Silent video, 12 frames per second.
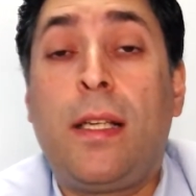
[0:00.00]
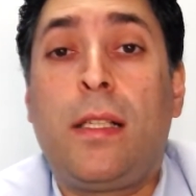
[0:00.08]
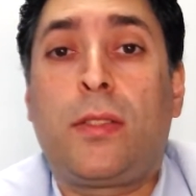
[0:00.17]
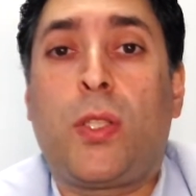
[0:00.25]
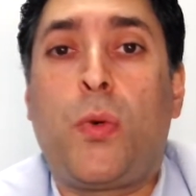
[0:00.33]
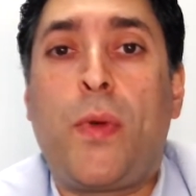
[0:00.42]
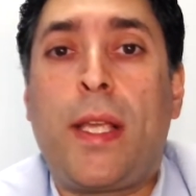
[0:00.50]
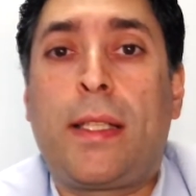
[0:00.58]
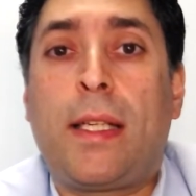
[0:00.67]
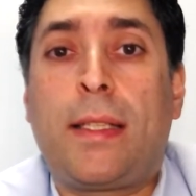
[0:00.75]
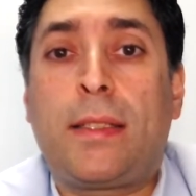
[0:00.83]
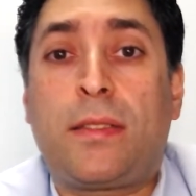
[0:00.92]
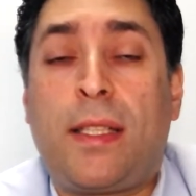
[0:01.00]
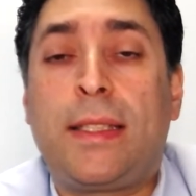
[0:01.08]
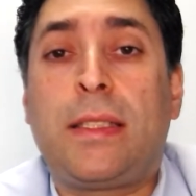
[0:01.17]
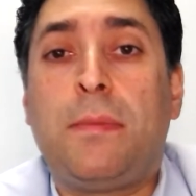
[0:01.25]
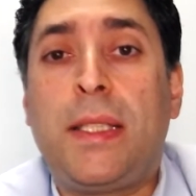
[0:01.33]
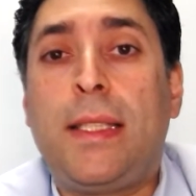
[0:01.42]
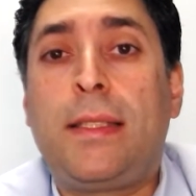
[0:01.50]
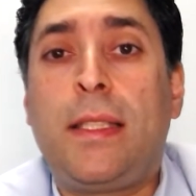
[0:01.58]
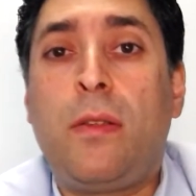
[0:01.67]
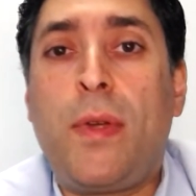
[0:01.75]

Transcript: So there is traceability.